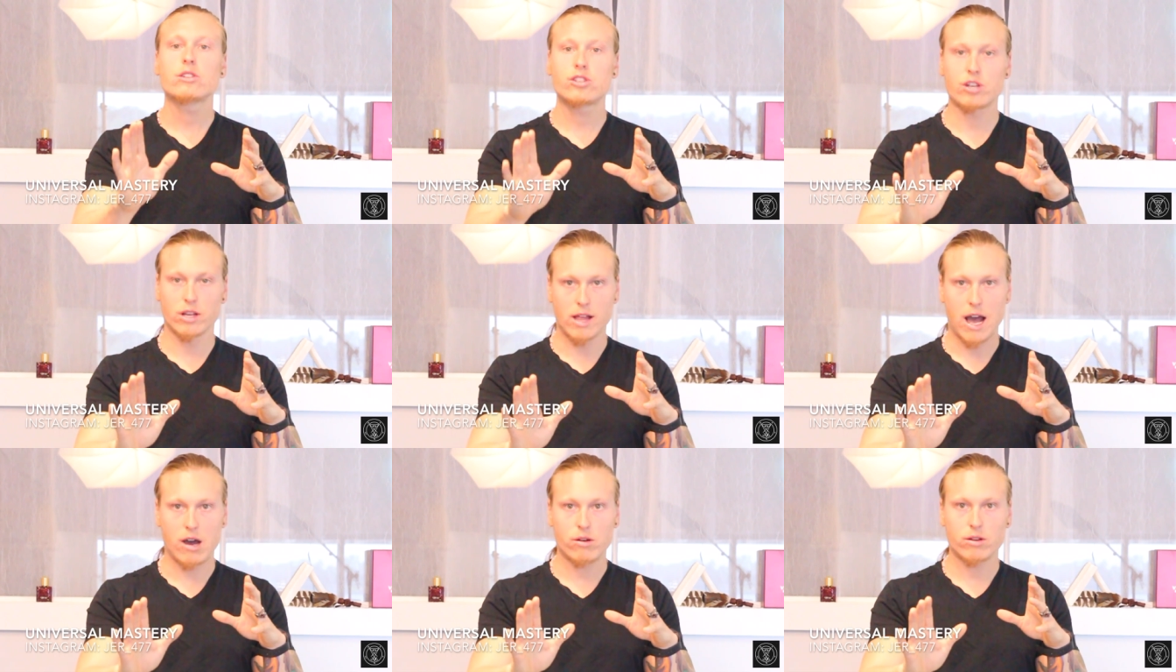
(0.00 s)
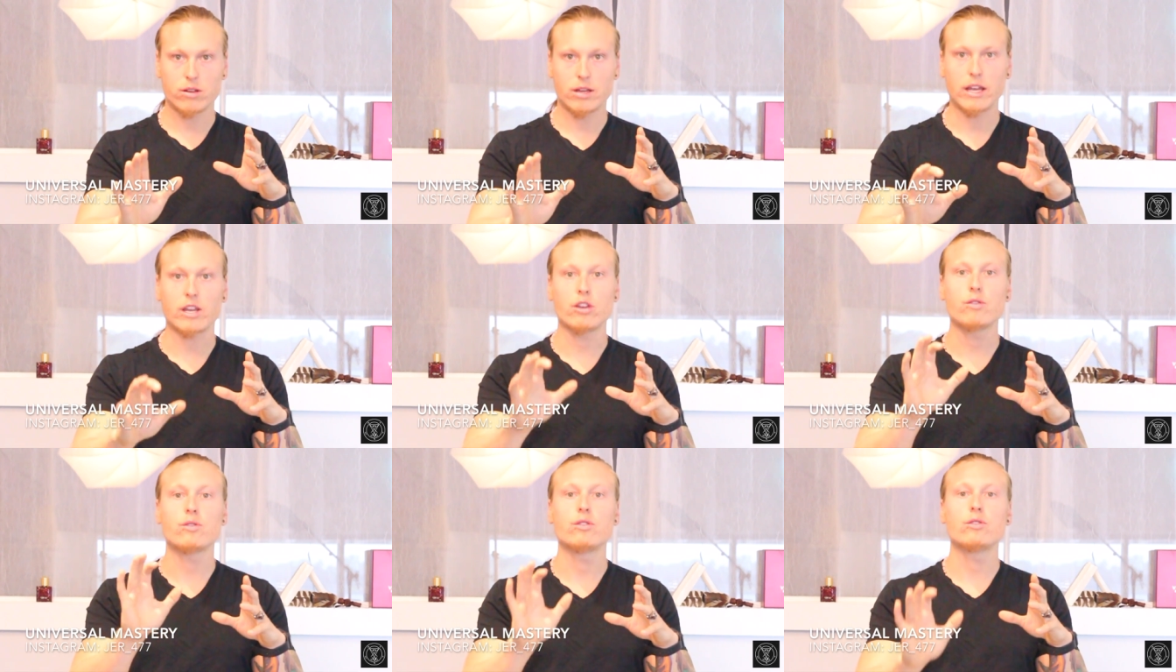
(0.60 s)
chill out.
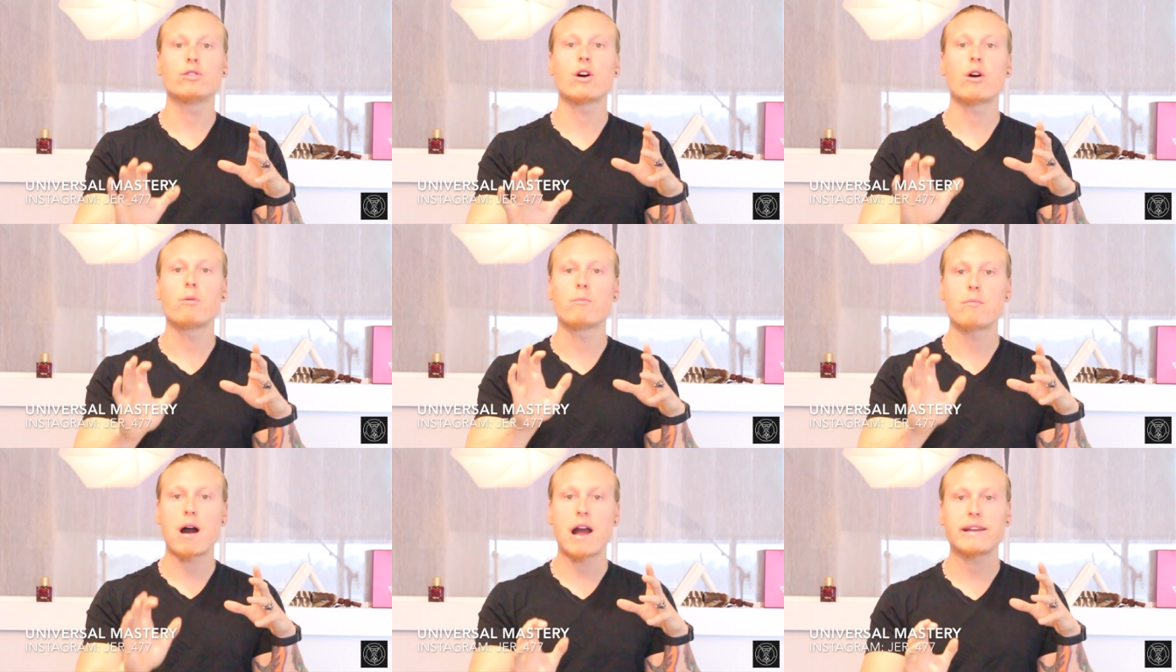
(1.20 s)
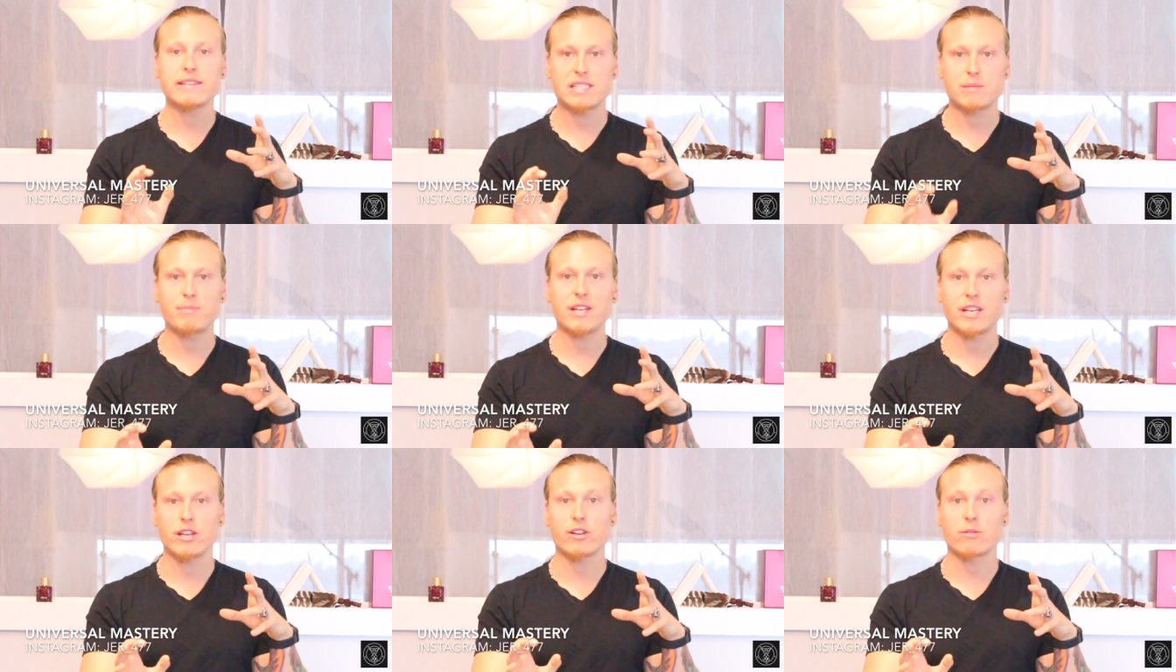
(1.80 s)
Like you, you don't mind
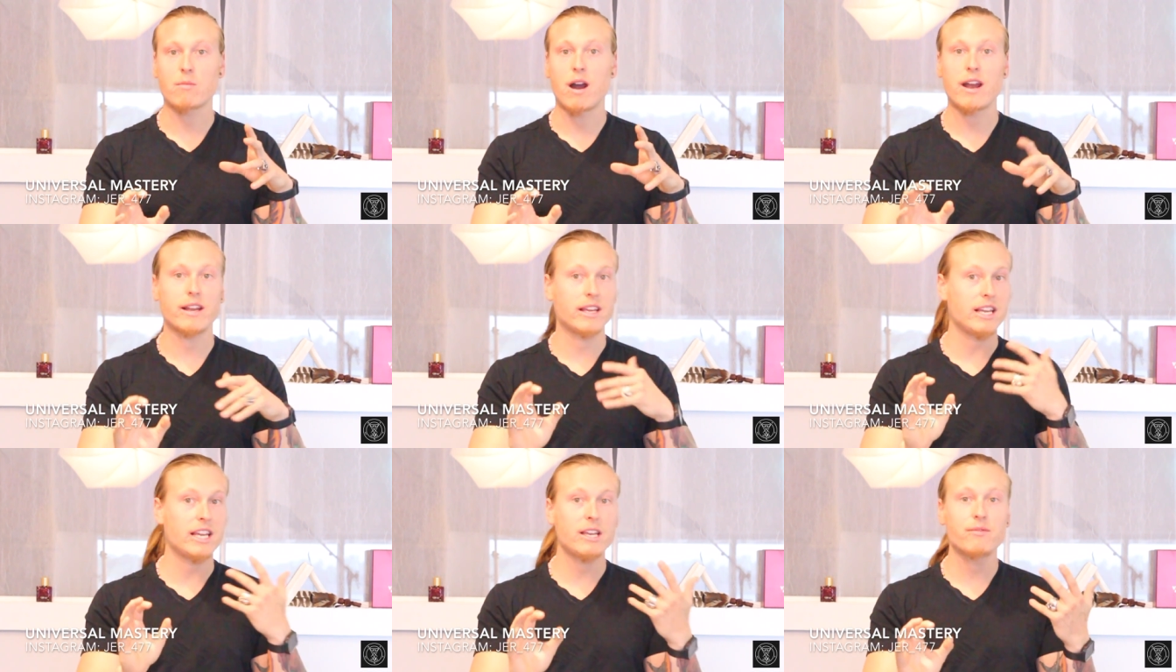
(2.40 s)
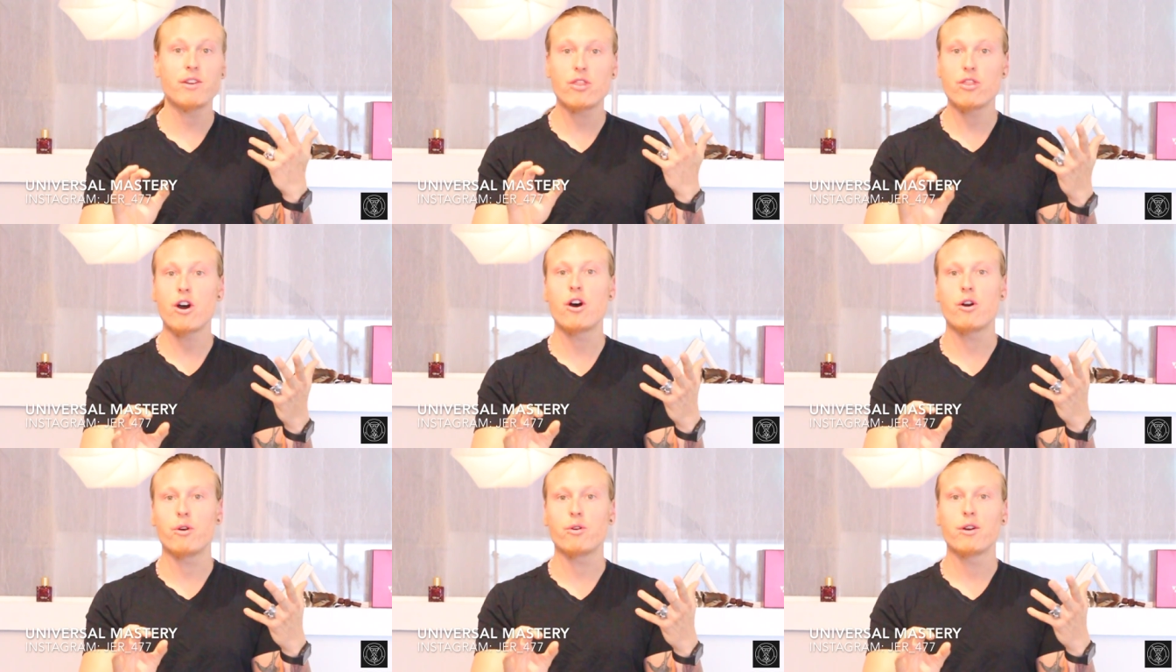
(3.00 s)
speaking your mind, even
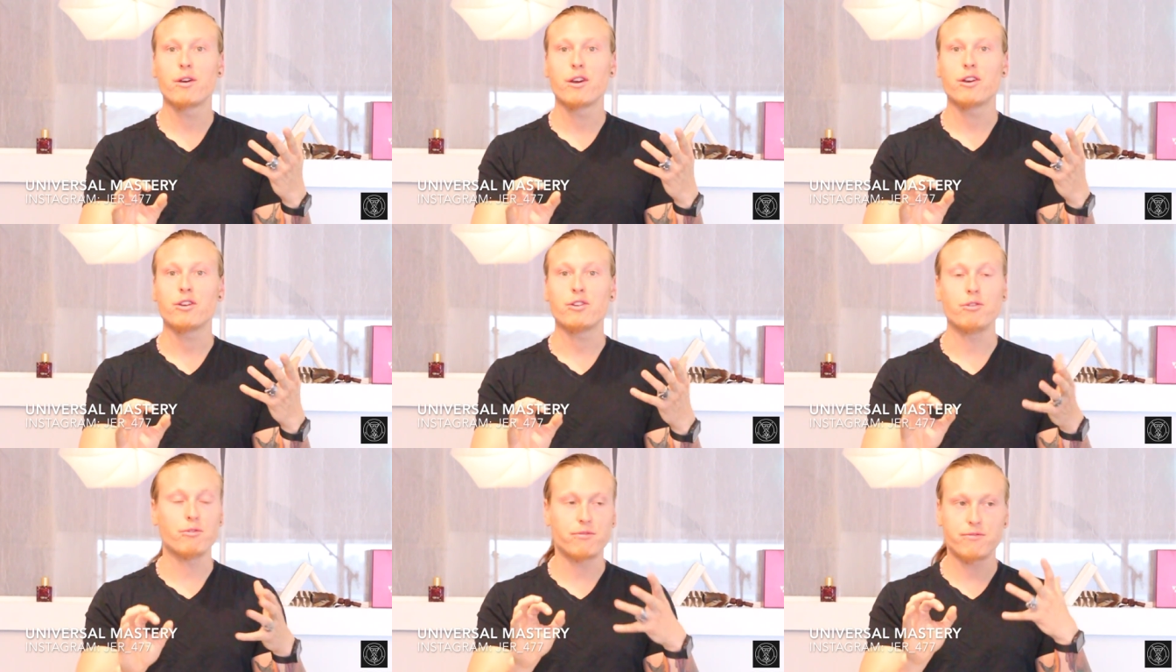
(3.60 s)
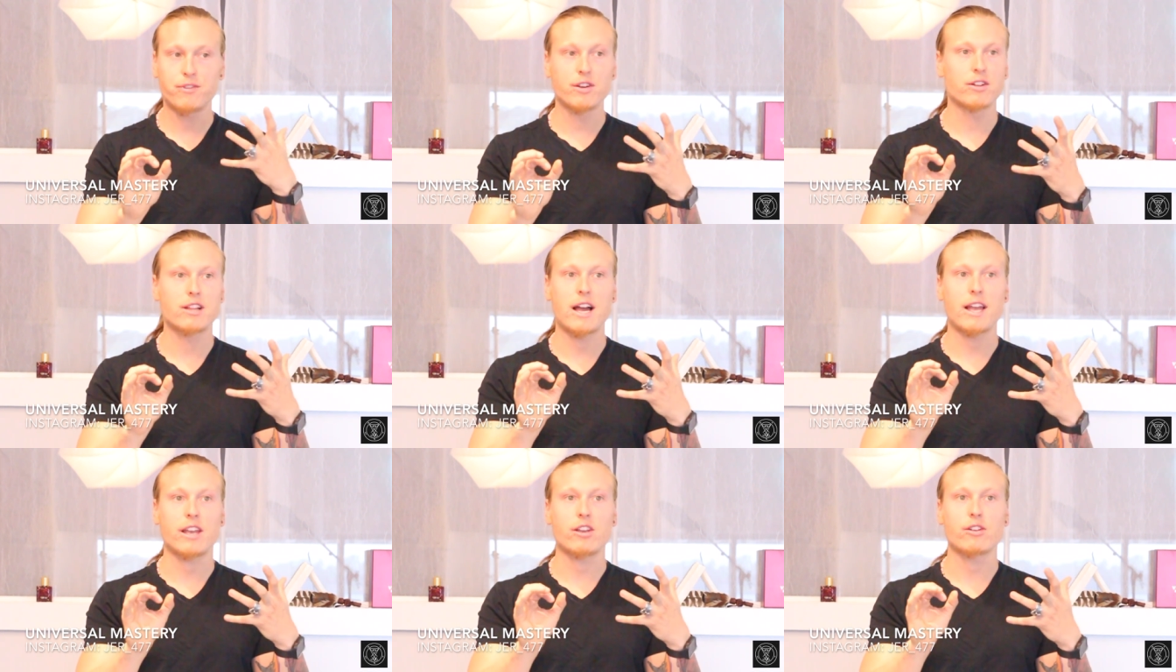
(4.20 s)
though you feel
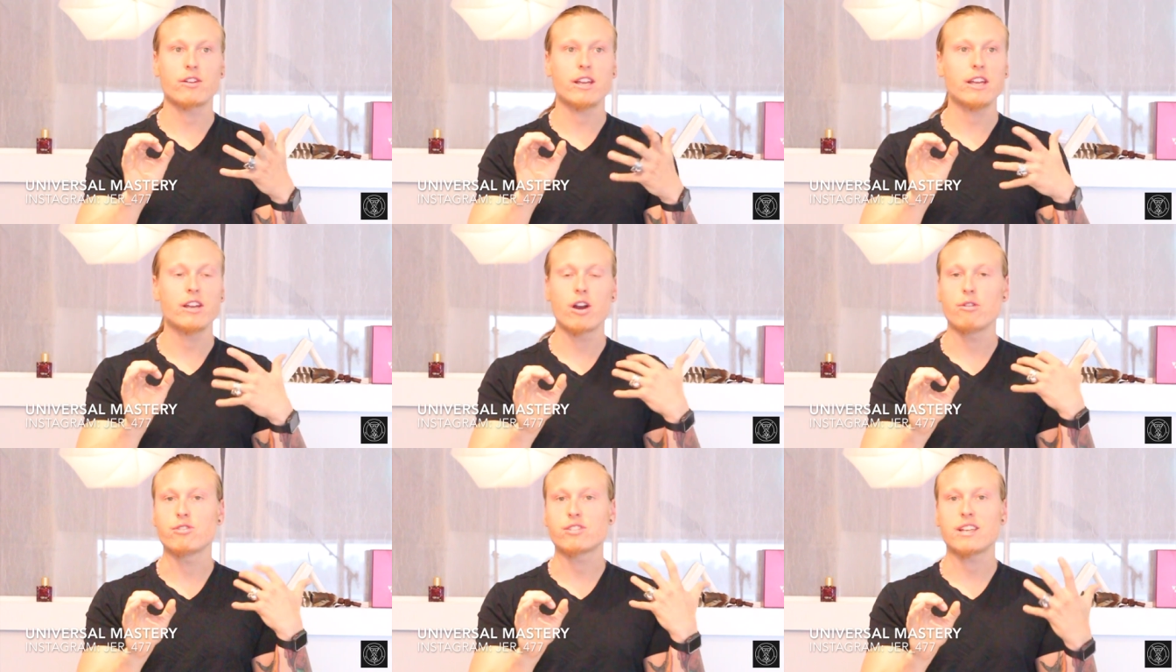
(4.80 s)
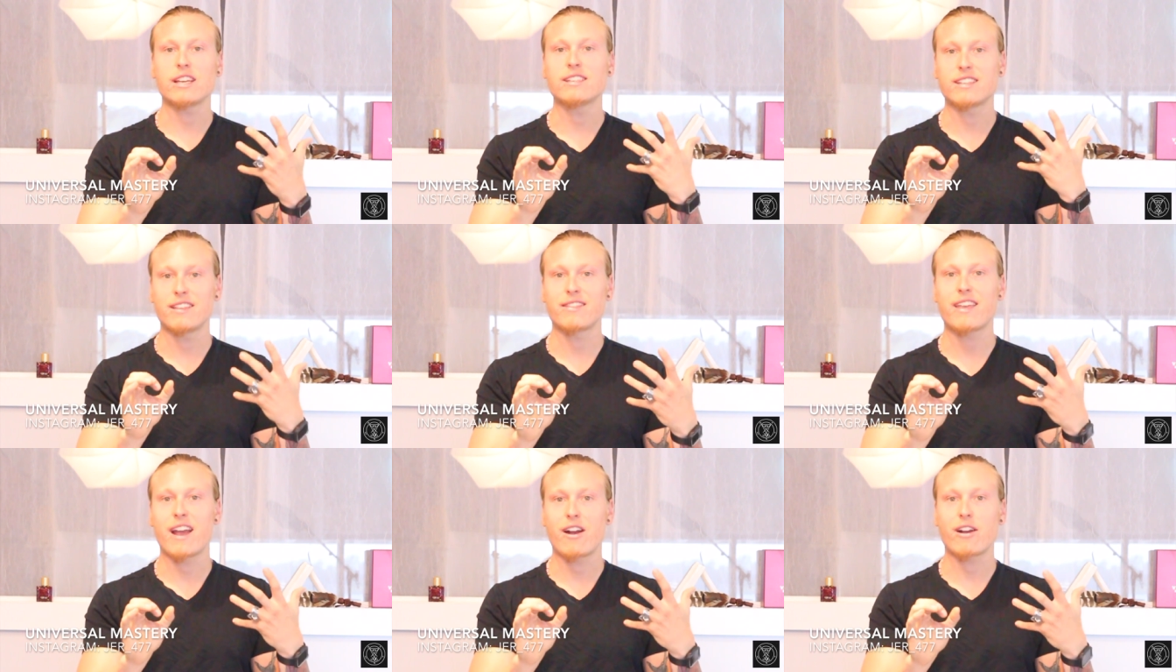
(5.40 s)
like your ego just
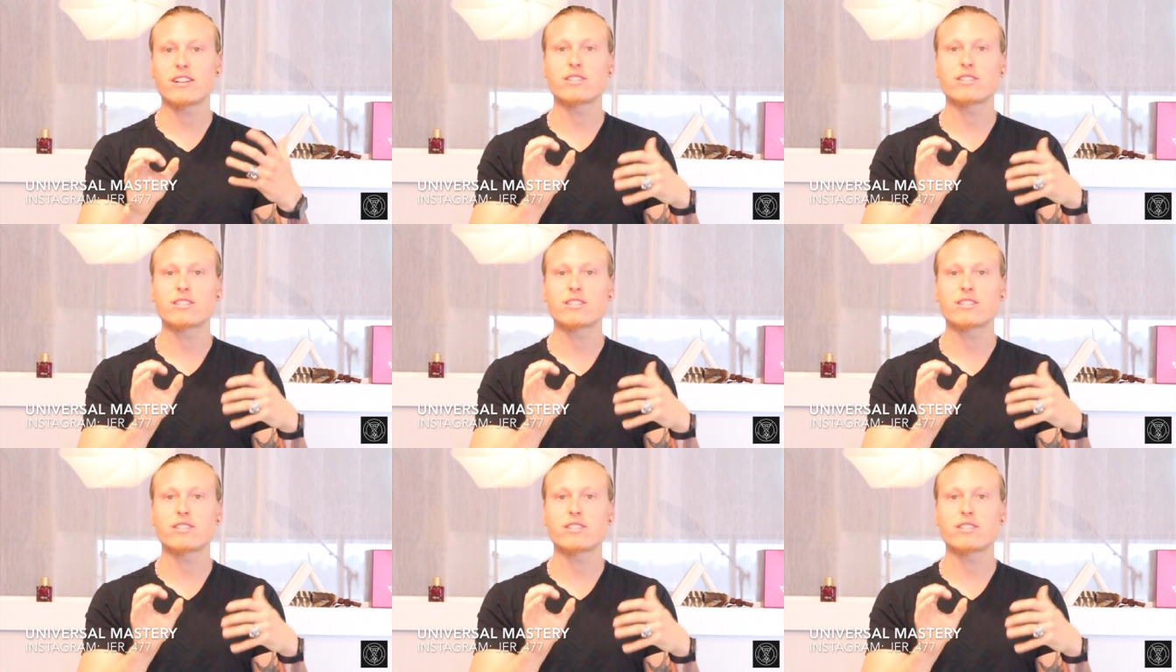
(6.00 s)
isn't there.